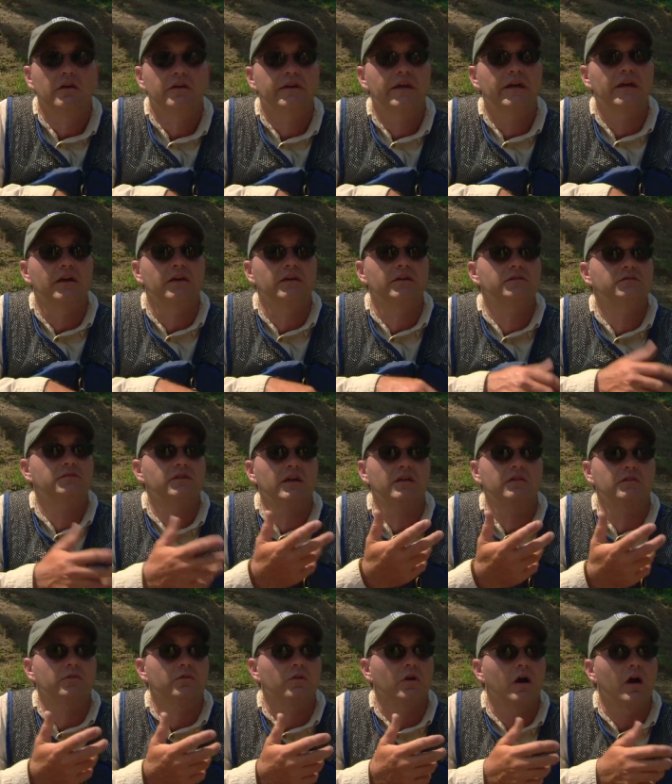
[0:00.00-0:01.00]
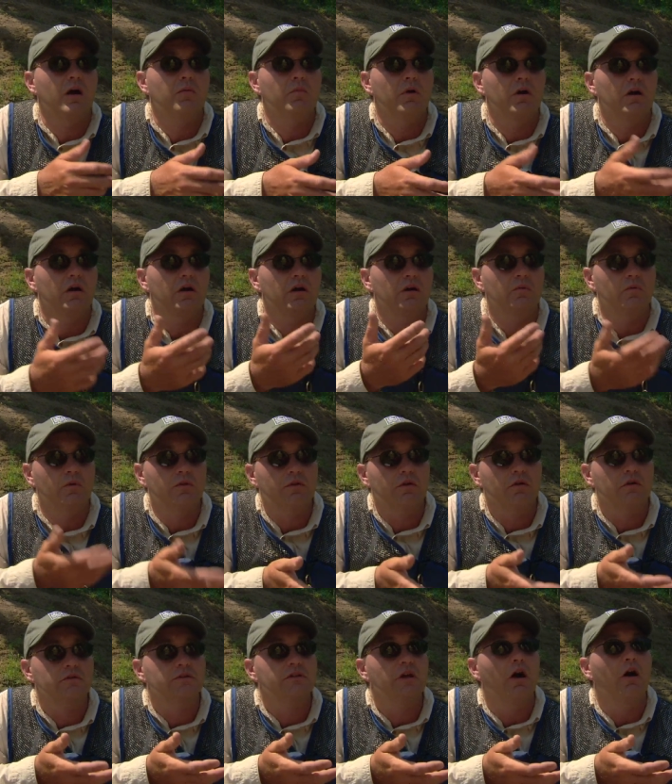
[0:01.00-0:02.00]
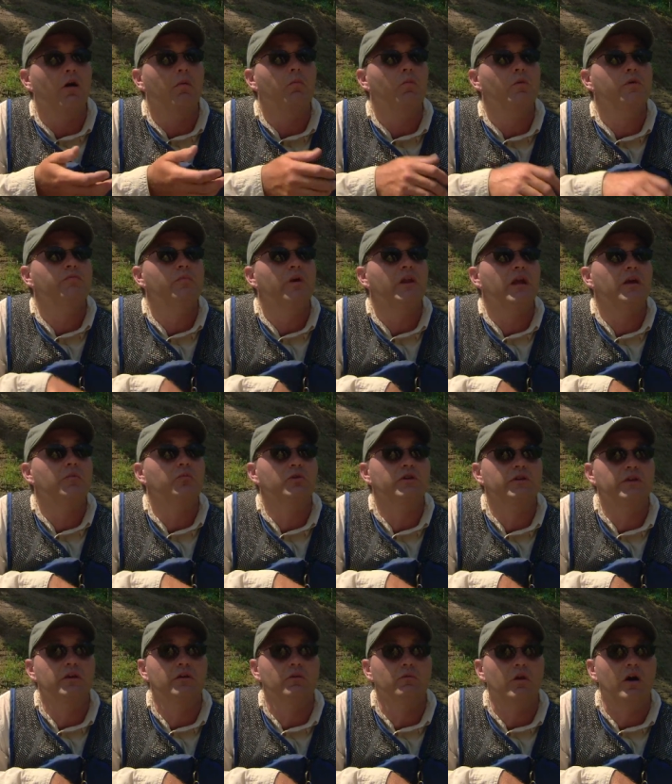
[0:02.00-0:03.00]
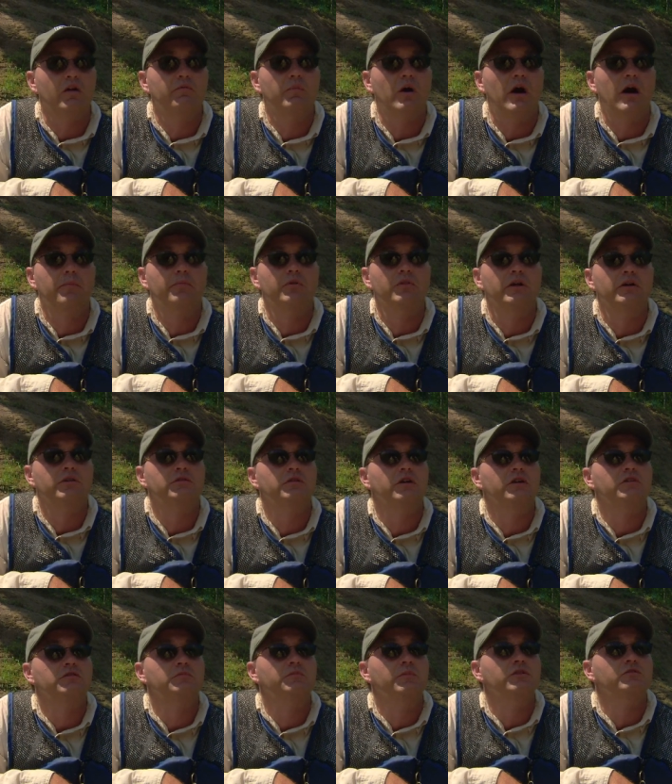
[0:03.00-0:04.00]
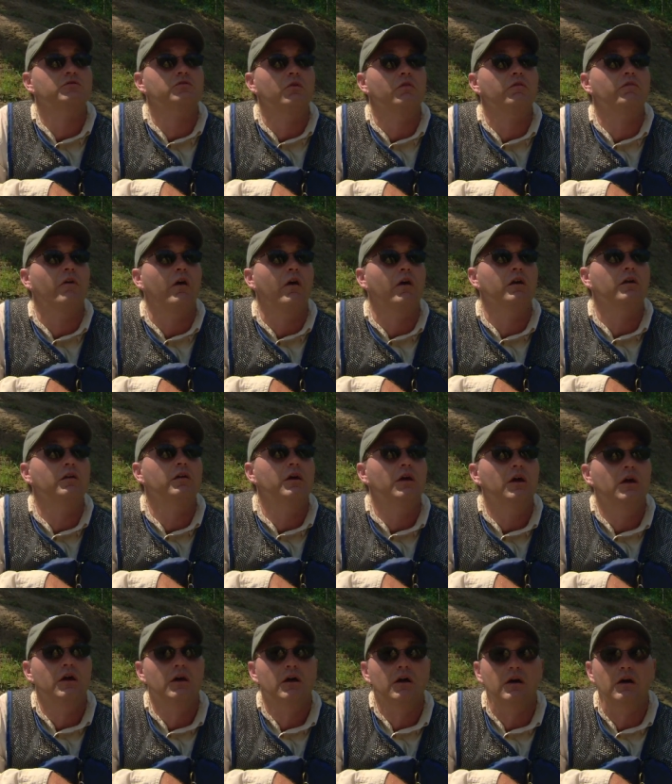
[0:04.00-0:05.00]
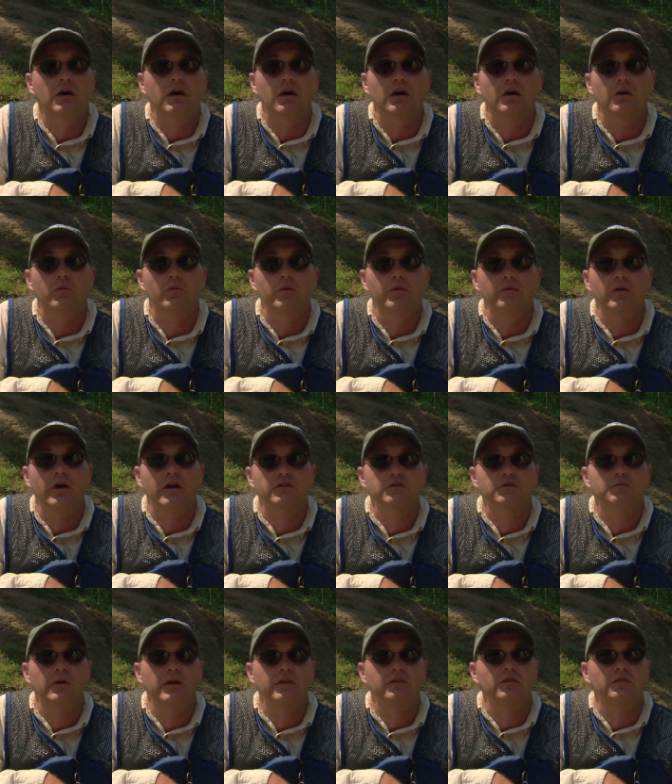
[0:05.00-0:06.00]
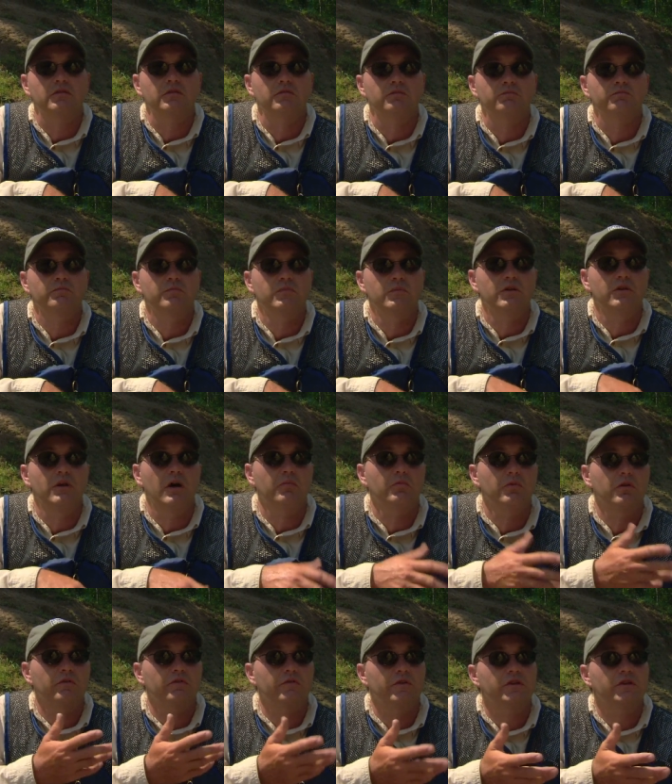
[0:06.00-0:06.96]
Yeah, exactly, Rob. Uh, with Kirk's help, we've been able to get a rough population estimate so far. Uh, we estimate that the, the number of